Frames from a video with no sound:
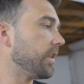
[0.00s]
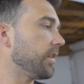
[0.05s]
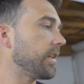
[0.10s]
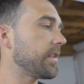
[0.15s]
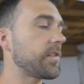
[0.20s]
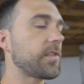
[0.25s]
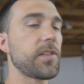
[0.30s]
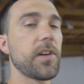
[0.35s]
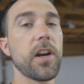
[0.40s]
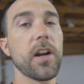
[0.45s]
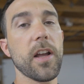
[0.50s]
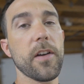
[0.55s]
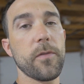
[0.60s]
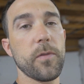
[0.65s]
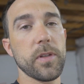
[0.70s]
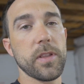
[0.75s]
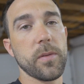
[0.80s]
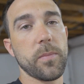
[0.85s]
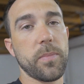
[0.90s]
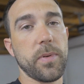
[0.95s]
let's start
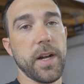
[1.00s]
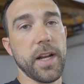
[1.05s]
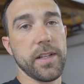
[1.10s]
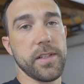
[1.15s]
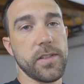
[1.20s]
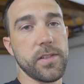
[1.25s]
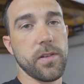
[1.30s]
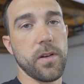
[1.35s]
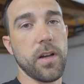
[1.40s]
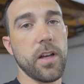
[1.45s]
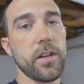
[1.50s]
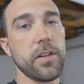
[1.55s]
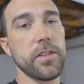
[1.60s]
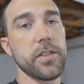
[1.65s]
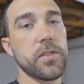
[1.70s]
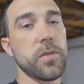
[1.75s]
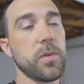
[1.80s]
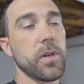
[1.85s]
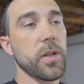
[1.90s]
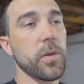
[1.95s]
off with the price. So
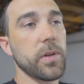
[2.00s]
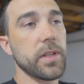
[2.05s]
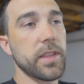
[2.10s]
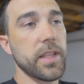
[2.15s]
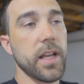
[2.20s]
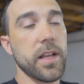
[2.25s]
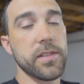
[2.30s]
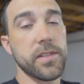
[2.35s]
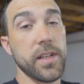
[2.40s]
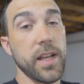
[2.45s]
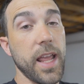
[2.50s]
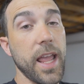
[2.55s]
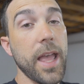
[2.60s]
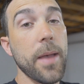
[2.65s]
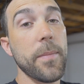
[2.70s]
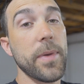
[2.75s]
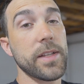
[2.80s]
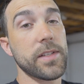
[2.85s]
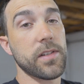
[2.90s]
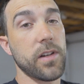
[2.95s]
121,000
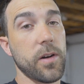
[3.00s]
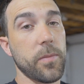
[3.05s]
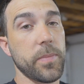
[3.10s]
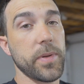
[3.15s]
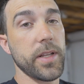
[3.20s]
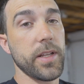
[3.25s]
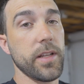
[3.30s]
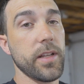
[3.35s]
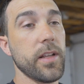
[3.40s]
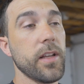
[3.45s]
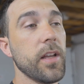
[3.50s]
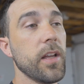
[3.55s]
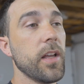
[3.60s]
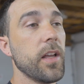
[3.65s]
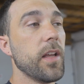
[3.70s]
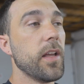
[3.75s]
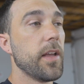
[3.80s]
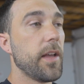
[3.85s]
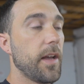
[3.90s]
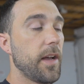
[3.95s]
MSRP
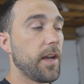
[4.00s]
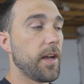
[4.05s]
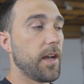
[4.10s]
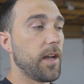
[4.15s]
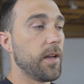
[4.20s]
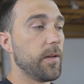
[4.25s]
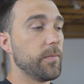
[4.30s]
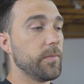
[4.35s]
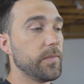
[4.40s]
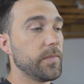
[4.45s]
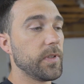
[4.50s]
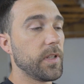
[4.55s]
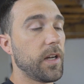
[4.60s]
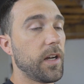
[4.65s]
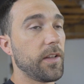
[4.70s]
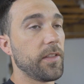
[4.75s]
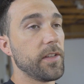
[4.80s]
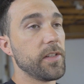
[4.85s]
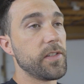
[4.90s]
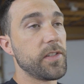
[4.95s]
um,
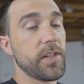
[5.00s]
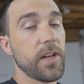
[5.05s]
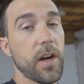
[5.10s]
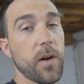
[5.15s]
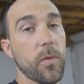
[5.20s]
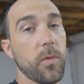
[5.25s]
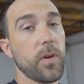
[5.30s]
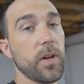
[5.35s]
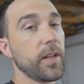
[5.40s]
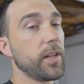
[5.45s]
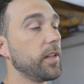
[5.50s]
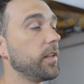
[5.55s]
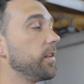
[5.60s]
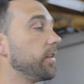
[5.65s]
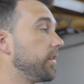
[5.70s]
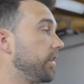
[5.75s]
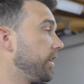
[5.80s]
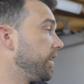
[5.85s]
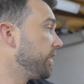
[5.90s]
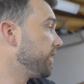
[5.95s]
on the
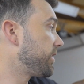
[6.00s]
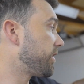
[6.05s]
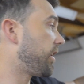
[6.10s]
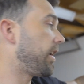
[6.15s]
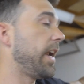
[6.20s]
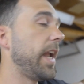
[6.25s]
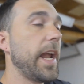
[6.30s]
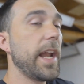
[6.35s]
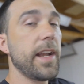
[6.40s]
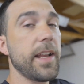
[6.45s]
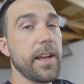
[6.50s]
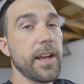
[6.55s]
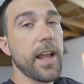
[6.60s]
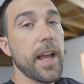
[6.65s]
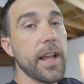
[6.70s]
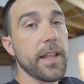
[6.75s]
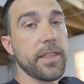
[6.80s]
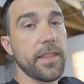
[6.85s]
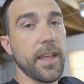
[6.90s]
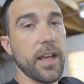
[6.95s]
ZR1. These are
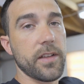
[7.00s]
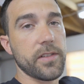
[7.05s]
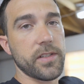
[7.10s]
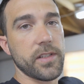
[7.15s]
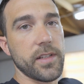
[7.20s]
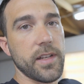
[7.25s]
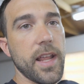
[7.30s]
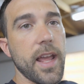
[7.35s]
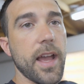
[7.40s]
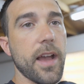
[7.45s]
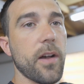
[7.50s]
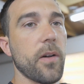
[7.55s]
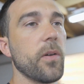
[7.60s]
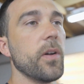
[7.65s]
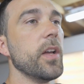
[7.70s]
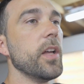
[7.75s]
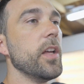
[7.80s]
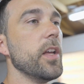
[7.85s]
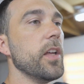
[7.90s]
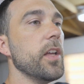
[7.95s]
89,000.
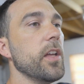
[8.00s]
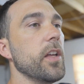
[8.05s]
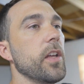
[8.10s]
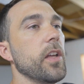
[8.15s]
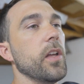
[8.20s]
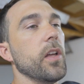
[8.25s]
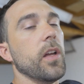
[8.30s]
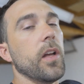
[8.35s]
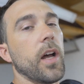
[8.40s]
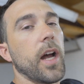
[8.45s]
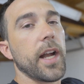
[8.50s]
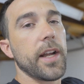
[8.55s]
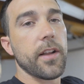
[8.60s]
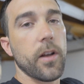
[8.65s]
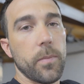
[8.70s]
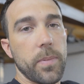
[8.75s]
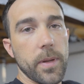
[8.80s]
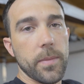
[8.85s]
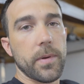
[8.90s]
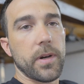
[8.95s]
Now, I
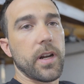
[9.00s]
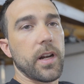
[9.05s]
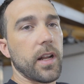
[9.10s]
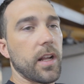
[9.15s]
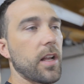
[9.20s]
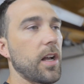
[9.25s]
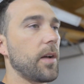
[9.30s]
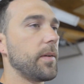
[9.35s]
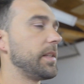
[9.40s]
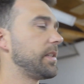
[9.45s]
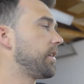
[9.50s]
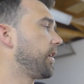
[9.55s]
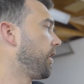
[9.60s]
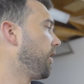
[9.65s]
know people are going to comment